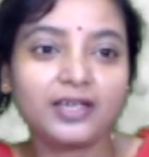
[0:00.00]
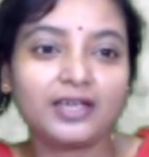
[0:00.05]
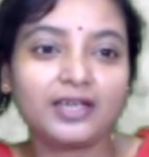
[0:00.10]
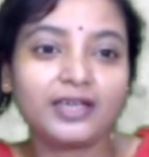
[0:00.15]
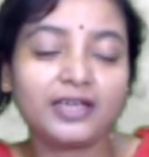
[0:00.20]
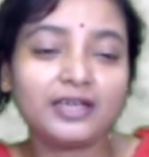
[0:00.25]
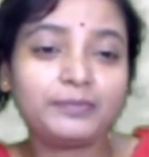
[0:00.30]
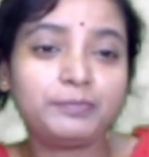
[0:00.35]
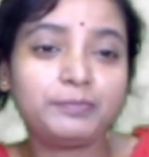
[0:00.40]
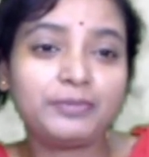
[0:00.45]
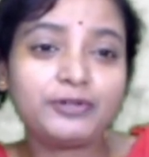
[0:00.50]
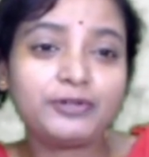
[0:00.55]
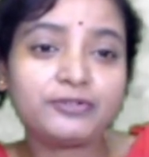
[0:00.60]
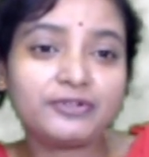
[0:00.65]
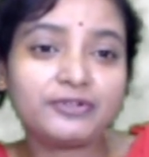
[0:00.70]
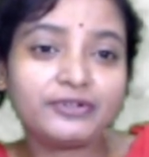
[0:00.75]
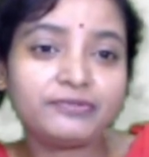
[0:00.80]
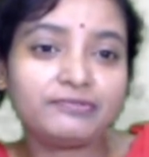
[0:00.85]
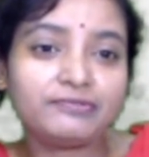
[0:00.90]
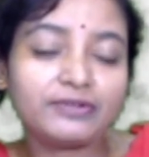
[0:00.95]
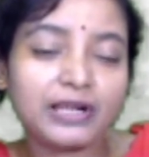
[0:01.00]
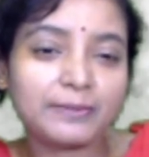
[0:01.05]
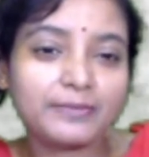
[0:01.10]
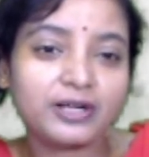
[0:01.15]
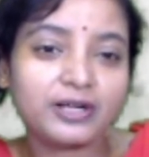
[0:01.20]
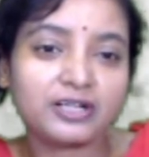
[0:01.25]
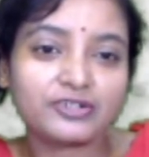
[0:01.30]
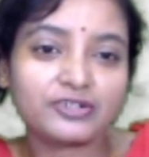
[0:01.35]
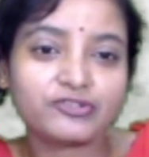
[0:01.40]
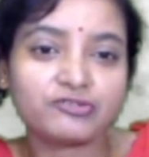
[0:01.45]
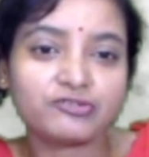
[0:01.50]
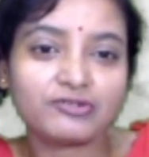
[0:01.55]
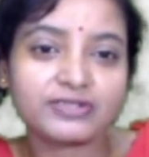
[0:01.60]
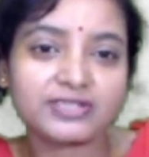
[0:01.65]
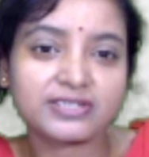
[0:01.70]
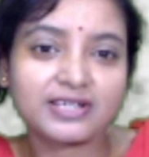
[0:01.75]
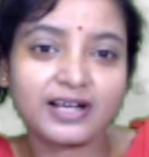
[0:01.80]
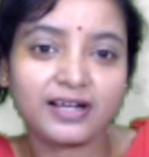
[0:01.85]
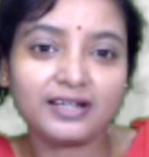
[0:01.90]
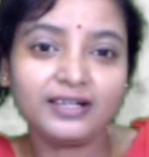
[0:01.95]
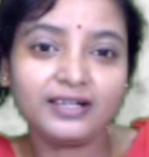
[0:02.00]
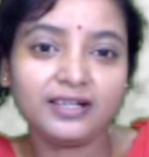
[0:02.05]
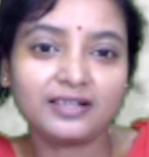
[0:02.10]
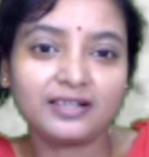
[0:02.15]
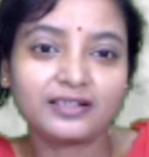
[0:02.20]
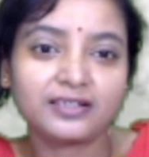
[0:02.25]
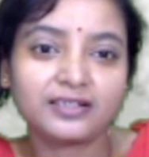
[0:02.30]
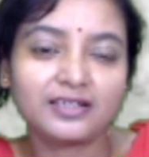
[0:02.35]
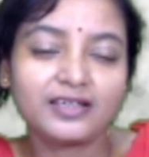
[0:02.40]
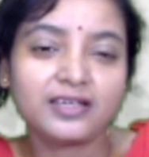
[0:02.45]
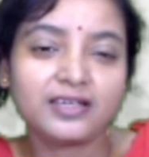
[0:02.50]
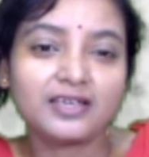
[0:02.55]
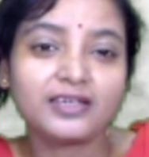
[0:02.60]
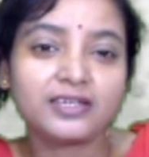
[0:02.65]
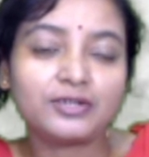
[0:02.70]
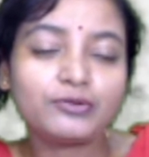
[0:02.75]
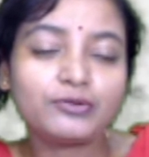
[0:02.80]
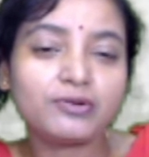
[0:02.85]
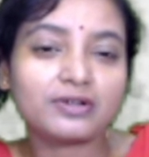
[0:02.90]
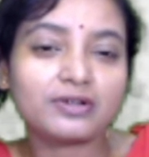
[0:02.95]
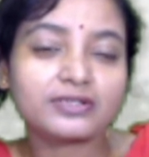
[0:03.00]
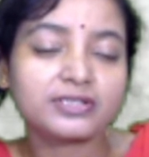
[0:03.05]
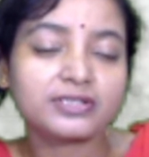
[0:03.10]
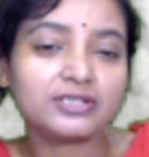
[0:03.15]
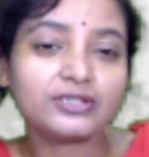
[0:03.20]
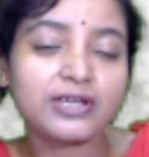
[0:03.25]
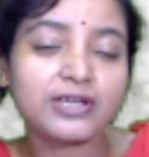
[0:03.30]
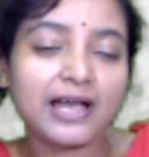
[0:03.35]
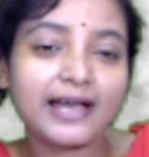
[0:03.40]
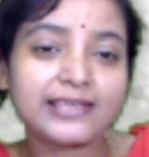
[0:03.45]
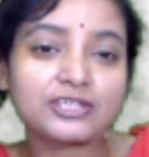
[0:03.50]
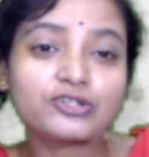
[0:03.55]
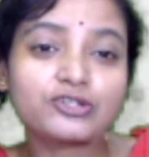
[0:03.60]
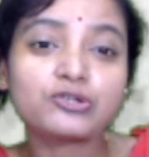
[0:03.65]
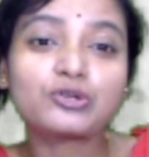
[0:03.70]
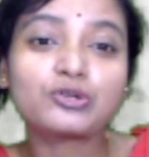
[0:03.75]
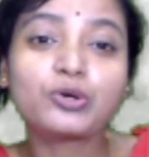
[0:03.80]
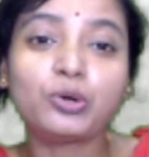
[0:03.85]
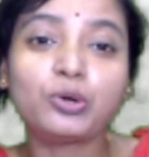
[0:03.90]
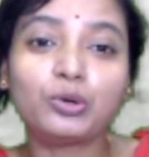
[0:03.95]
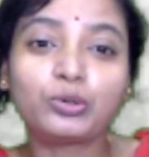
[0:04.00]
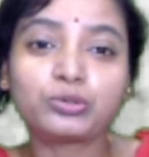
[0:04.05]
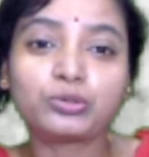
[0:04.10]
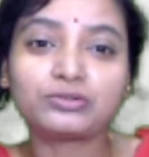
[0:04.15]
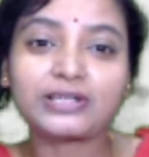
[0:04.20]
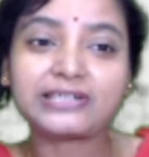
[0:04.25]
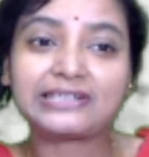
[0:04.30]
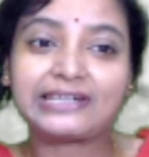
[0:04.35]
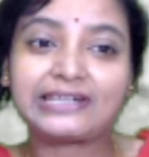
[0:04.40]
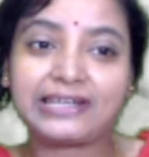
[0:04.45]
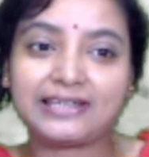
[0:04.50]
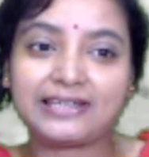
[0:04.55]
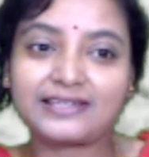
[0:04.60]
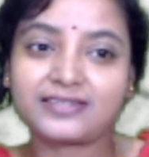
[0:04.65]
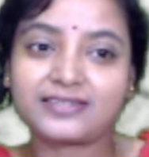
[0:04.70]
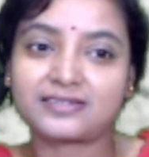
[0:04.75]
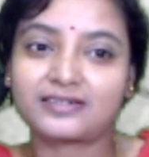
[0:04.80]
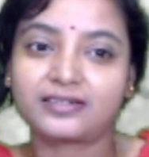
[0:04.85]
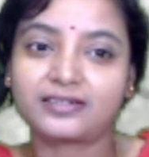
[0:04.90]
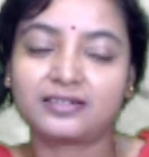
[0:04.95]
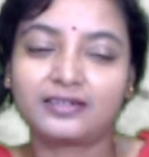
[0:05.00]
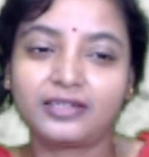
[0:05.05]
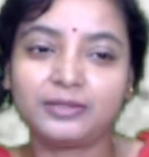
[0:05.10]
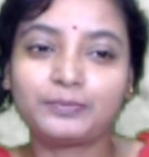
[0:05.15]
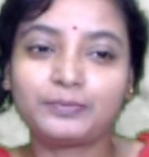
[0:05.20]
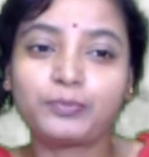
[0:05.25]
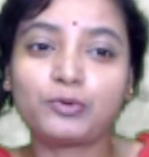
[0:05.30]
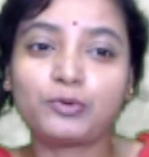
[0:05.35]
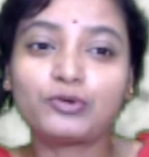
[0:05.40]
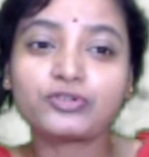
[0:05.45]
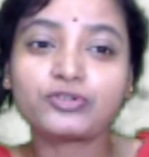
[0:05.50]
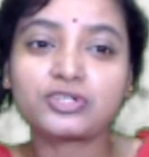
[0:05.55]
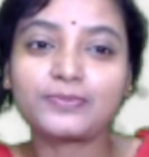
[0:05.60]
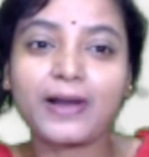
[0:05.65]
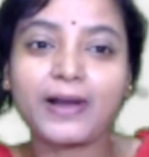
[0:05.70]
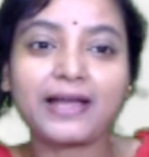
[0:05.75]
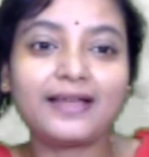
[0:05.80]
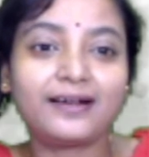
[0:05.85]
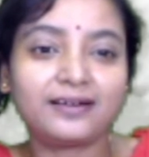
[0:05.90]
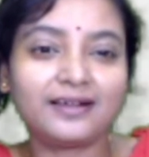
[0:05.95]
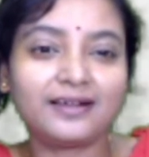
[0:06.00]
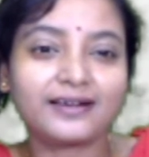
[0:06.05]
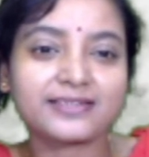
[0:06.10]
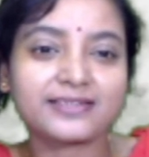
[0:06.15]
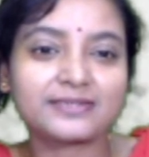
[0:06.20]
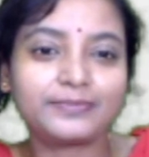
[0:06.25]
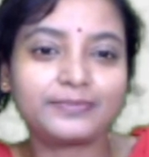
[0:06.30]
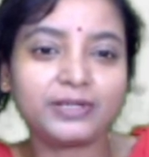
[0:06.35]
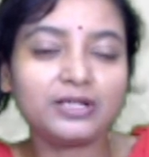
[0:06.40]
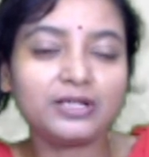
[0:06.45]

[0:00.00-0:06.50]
A beautiful and virtuous girl, she has to go to the test imposed by her husband